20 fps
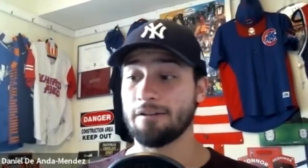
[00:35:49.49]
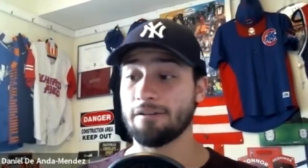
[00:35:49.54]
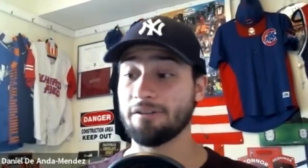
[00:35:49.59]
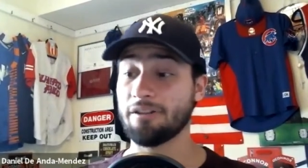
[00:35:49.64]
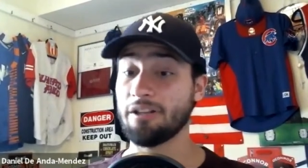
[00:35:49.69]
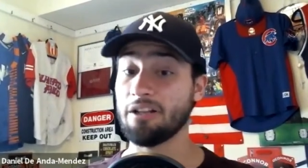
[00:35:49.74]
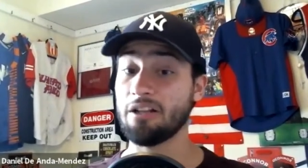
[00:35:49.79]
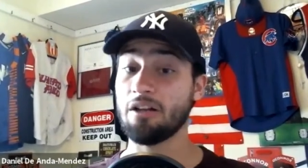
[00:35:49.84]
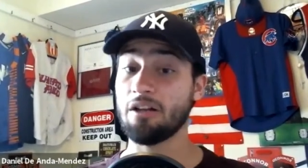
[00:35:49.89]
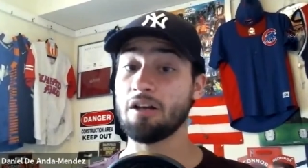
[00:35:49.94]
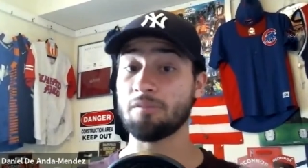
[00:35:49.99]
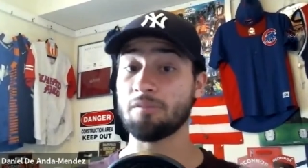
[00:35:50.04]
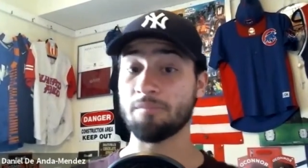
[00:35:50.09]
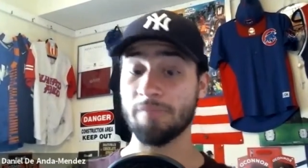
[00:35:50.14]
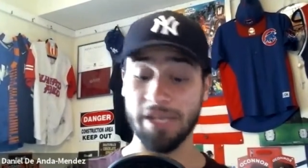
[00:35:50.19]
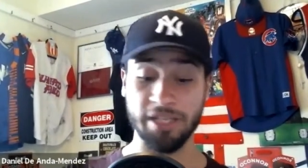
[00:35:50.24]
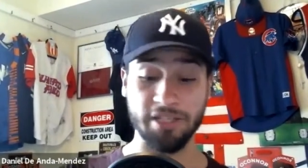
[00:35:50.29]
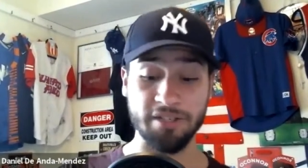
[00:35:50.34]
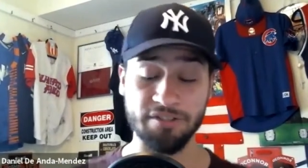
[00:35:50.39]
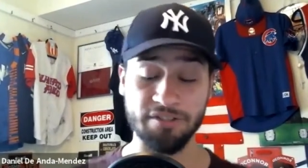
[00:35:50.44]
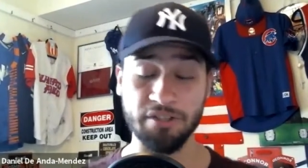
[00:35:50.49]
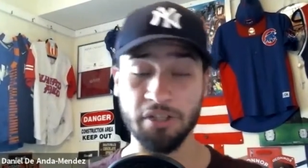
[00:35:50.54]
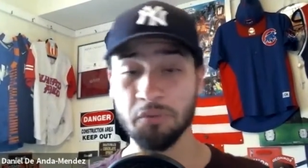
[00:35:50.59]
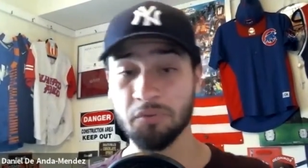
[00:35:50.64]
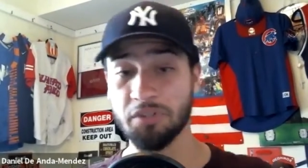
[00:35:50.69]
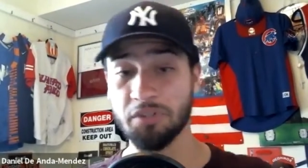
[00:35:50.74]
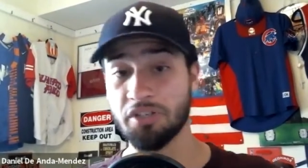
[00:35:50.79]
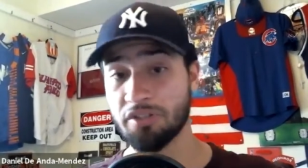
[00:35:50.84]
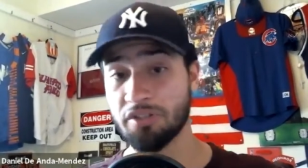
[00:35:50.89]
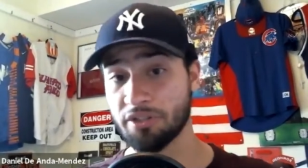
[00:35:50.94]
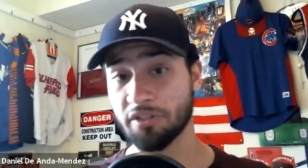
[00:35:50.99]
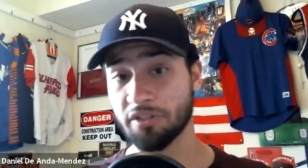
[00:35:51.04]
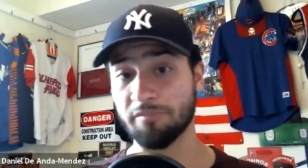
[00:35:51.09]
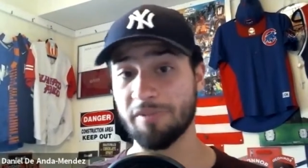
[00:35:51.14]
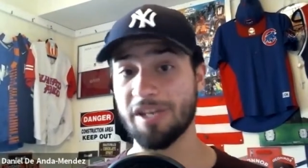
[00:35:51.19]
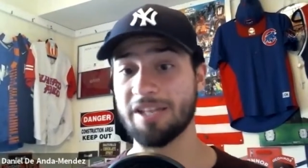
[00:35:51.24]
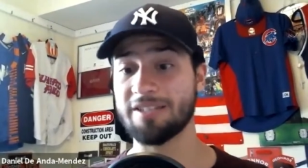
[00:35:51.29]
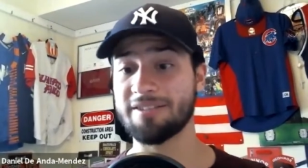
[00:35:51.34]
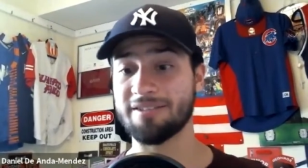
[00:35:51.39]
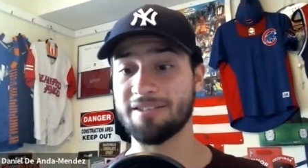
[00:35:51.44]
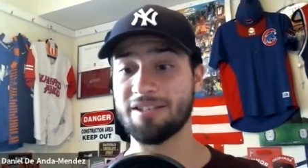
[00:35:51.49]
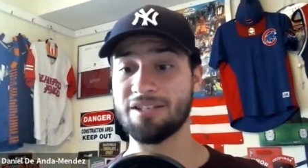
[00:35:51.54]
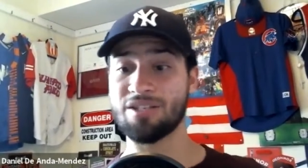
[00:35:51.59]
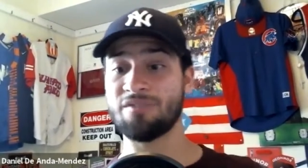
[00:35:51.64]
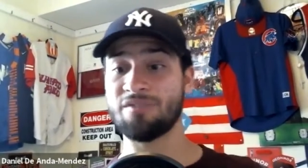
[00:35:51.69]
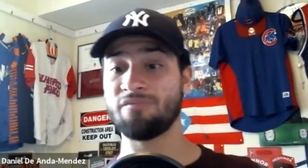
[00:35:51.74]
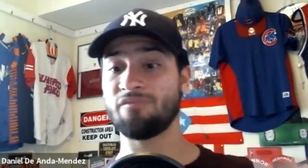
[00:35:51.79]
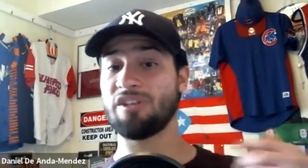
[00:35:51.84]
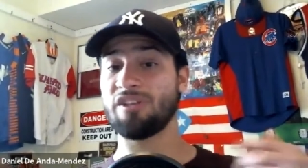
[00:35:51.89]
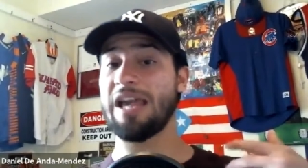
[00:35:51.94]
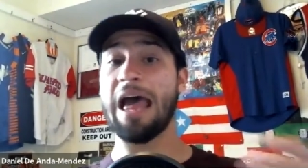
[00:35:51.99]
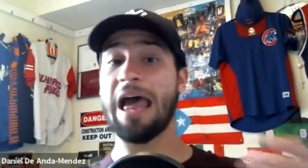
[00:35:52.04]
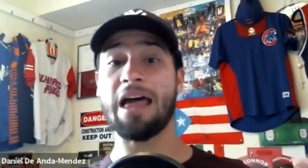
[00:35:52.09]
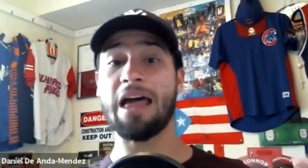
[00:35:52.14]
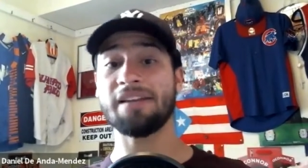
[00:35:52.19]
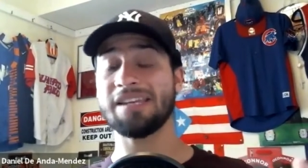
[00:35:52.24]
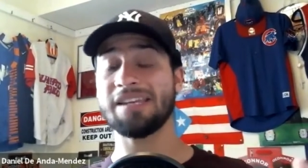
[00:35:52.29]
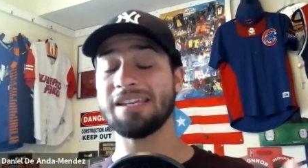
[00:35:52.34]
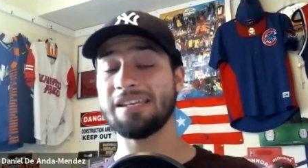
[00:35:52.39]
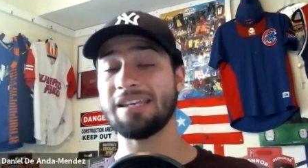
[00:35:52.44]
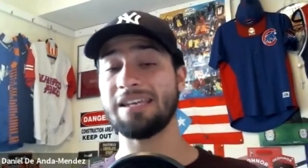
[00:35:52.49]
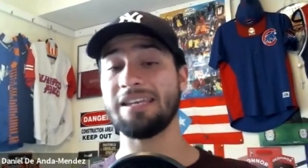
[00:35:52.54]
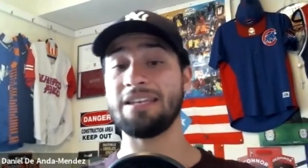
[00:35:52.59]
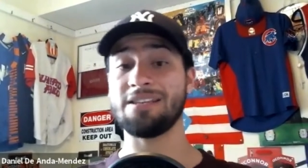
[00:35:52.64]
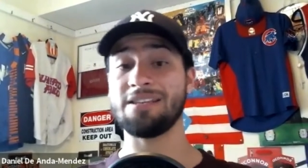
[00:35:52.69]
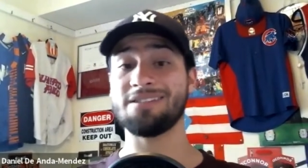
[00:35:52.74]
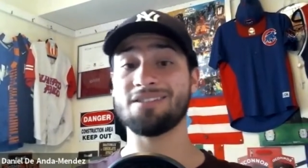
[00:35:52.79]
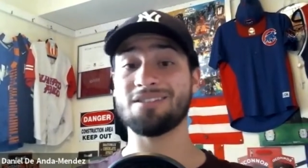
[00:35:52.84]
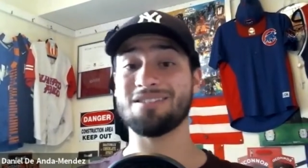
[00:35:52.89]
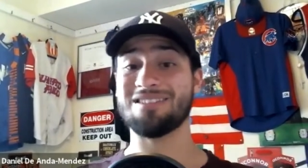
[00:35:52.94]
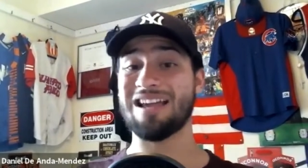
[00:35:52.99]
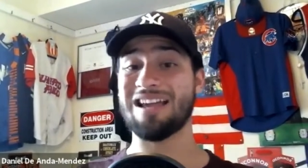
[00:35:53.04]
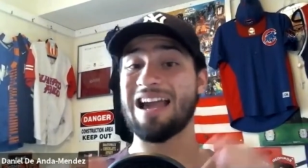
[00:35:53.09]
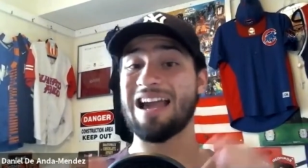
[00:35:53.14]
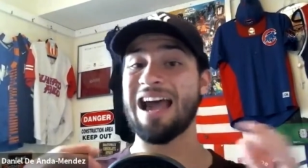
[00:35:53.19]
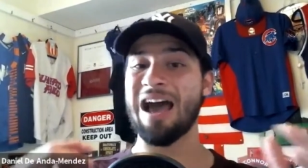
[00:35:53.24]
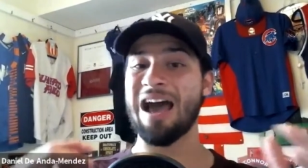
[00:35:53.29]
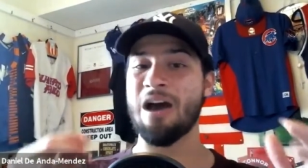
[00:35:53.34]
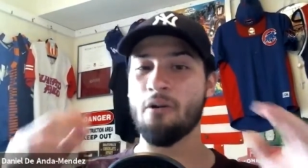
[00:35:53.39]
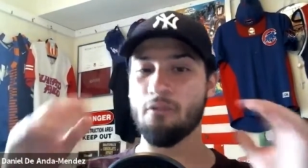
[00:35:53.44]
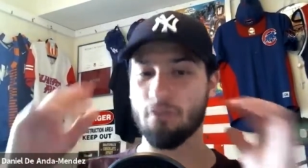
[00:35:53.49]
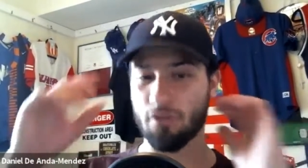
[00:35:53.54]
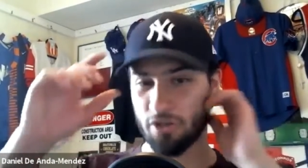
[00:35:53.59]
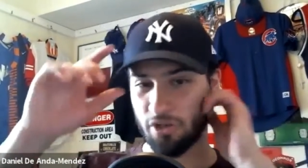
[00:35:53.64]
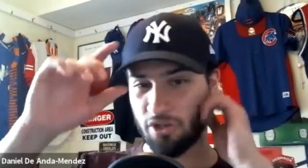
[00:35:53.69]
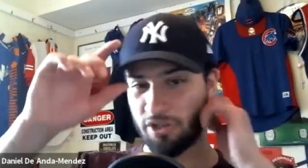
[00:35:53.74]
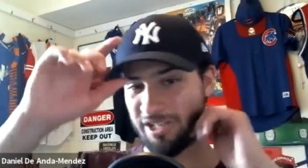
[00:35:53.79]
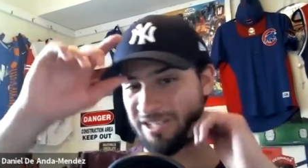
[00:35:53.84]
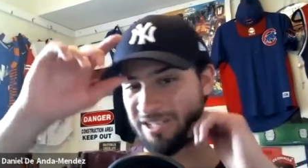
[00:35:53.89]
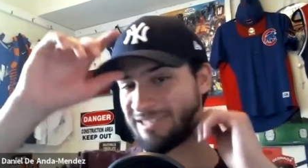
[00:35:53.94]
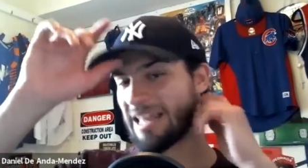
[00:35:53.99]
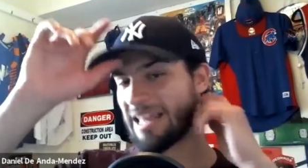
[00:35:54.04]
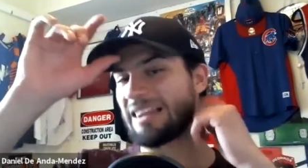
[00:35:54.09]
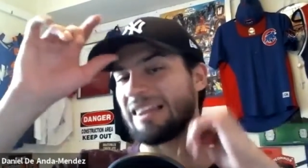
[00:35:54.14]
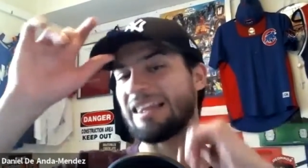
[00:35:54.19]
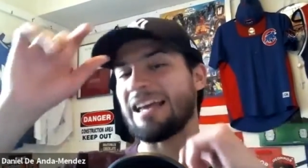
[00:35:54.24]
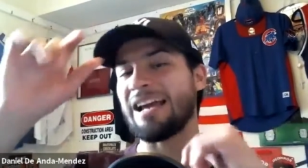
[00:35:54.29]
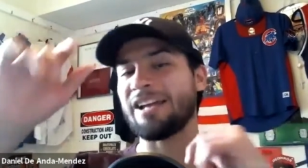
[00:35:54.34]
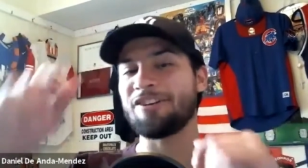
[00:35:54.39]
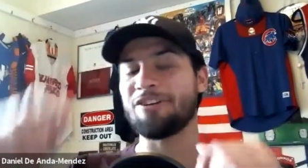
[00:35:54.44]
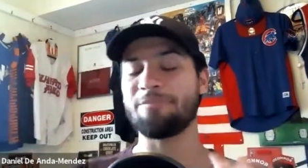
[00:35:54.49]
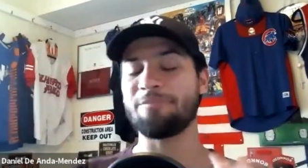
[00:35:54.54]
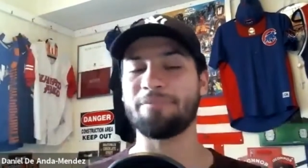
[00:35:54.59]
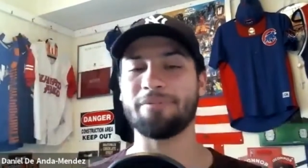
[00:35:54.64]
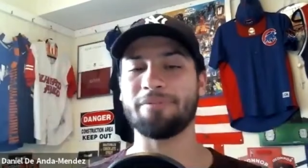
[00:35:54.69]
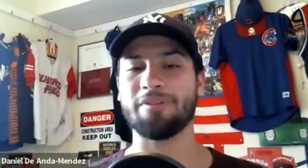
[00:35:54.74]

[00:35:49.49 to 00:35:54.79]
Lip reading: The main concern with the New York Mets in reality is how good is that lineup